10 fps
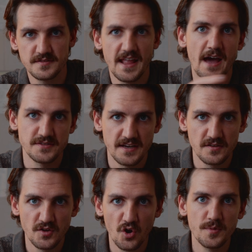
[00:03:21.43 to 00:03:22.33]
Now is at
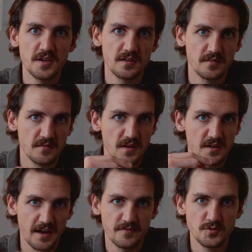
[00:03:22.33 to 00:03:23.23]
Adobe and
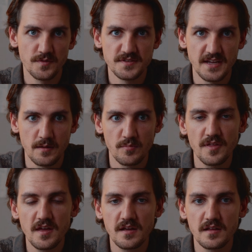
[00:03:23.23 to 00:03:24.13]
kind of doing the same
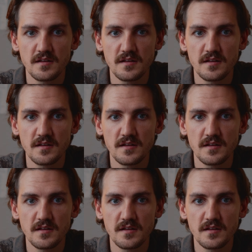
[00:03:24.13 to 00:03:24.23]
thing.